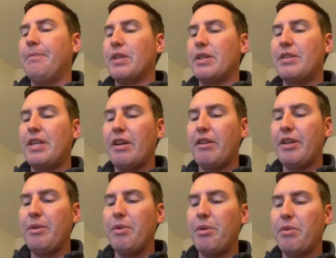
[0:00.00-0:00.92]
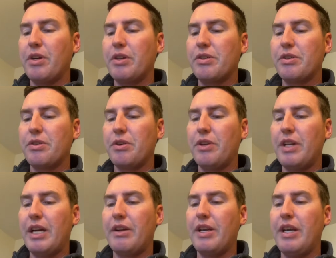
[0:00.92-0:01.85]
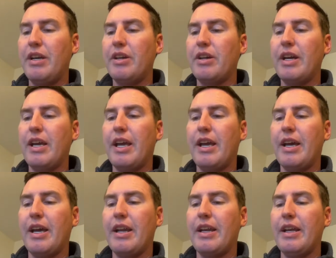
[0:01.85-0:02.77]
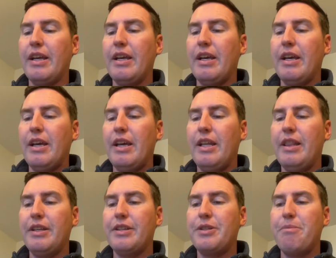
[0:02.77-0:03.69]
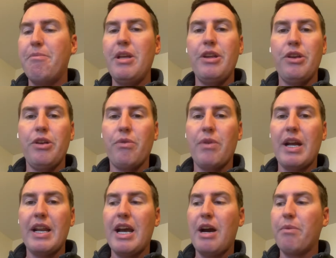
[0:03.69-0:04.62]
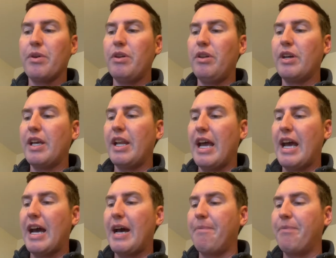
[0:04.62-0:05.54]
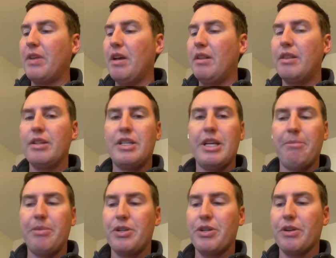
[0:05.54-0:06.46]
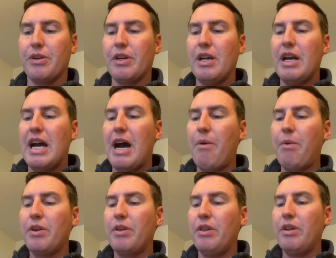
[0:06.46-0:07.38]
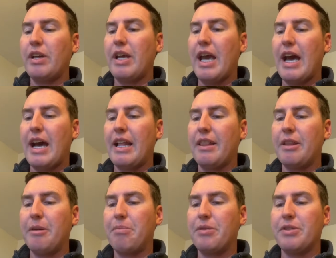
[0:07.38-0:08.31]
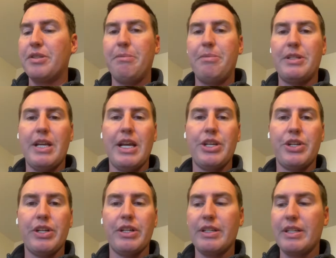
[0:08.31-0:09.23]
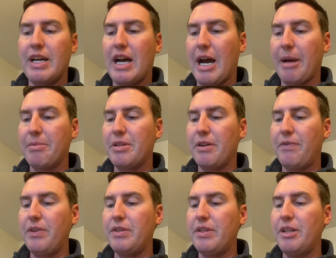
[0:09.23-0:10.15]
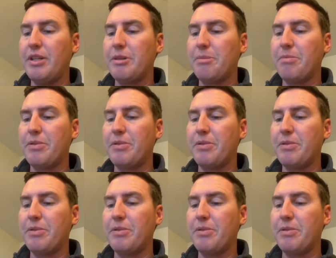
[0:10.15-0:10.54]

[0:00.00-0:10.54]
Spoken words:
Secondly, we want to scroll down here, and in this menu, right now we're looking at the temperature. I want to look at the precipitation type. So if you see this